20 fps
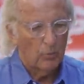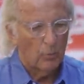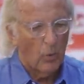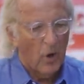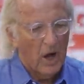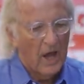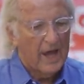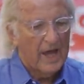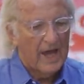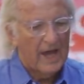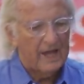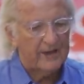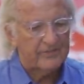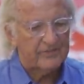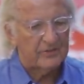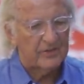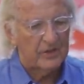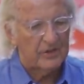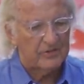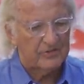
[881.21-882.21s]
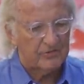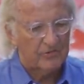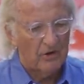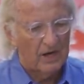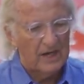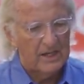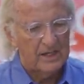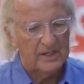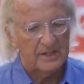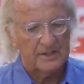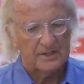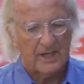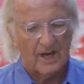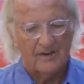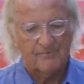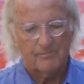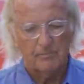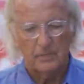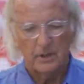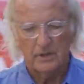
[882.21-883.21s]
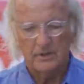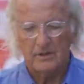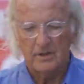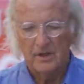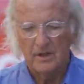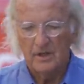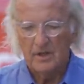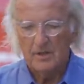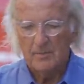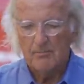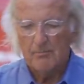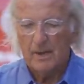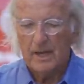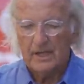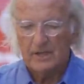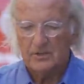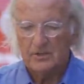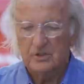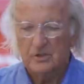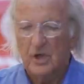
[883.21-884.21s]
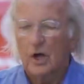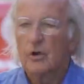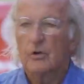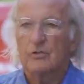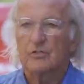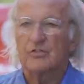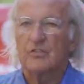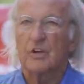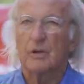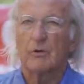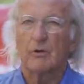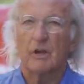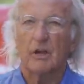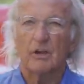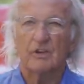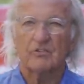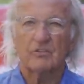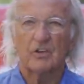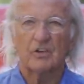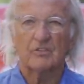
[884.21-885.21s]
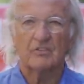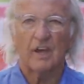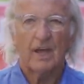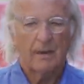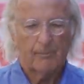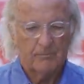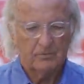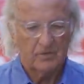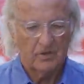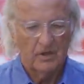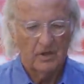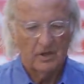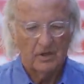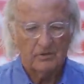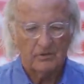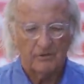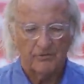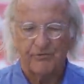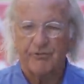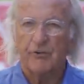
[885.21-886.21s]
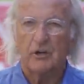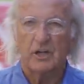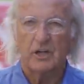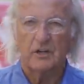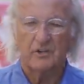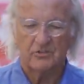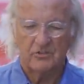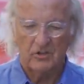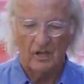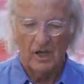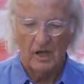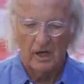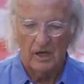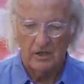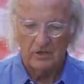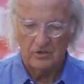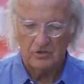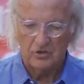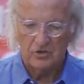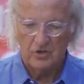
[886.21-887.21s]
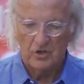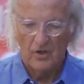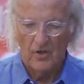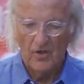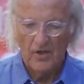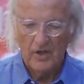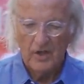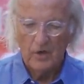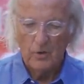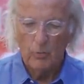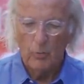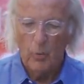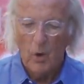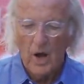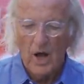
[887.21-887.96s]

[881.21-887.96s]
why has the Australian government made no serious attempt to free Assange?